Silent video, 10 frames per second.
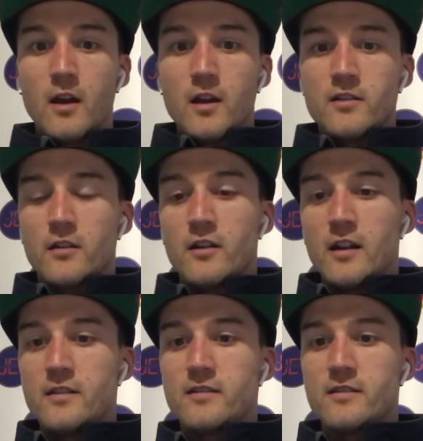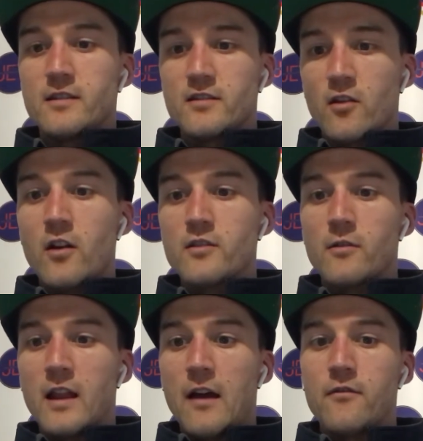So it's designed to
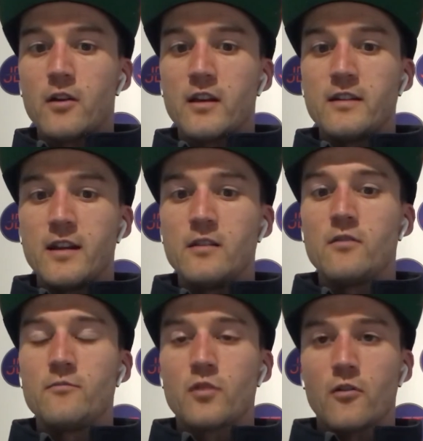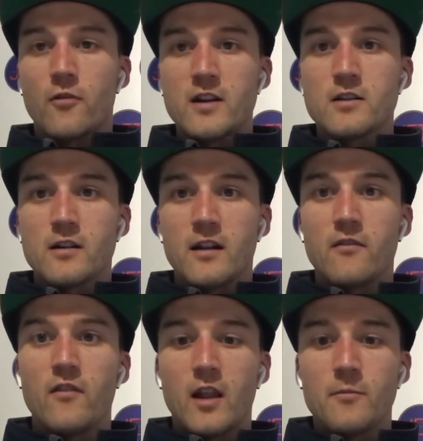allow for continued progression and
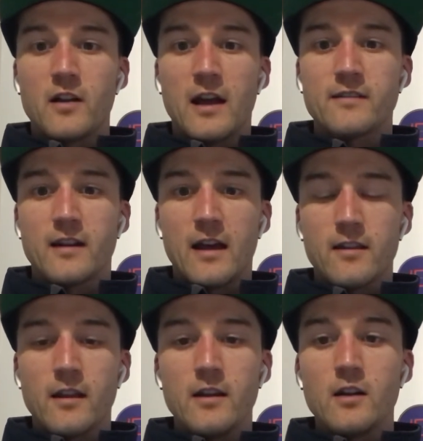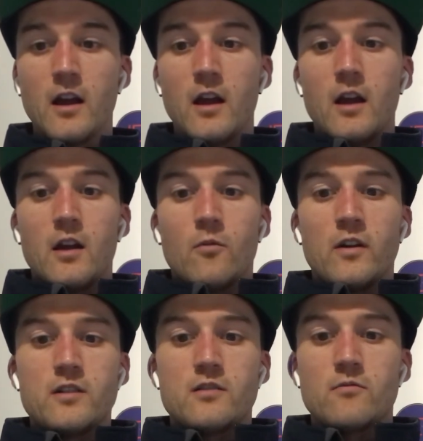development as an athlete,
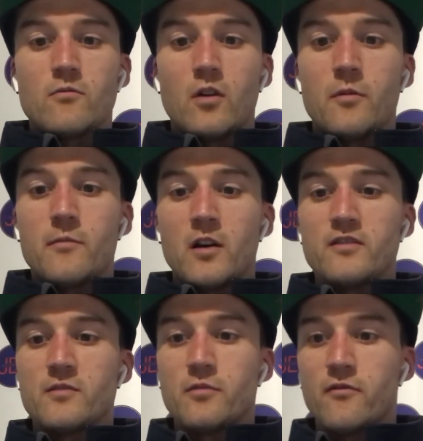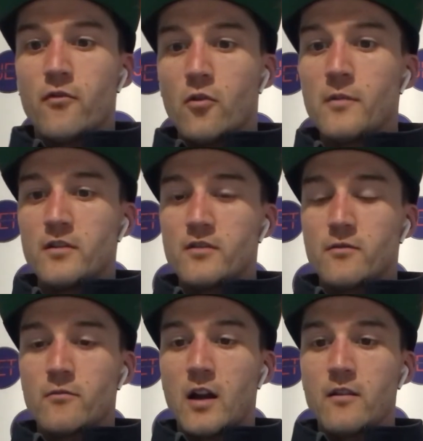which optimizes performance
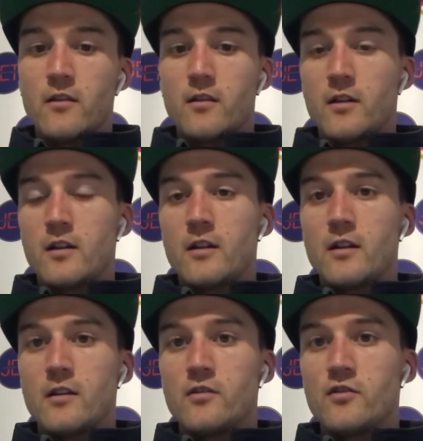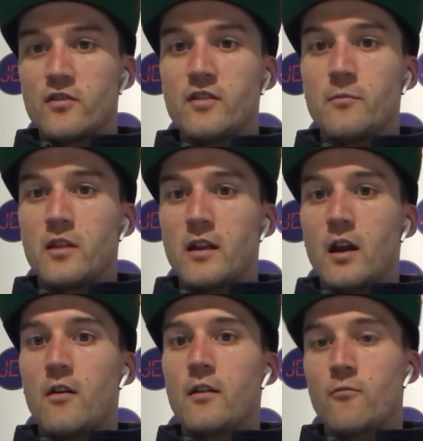rather than just simply
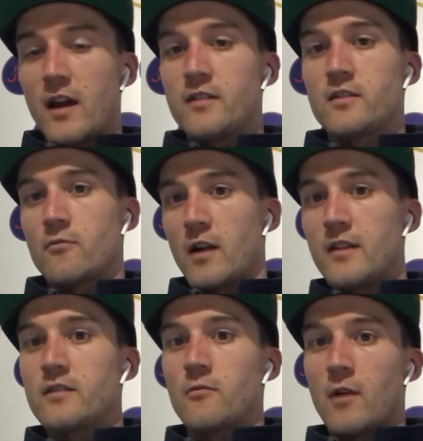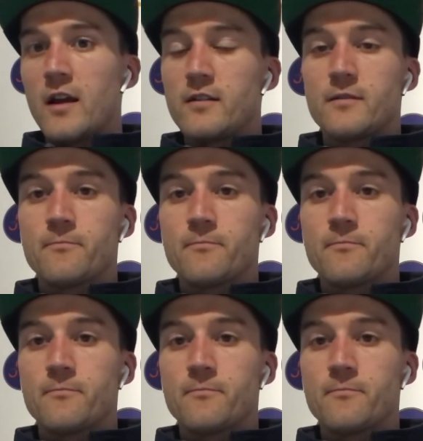going race to race to race.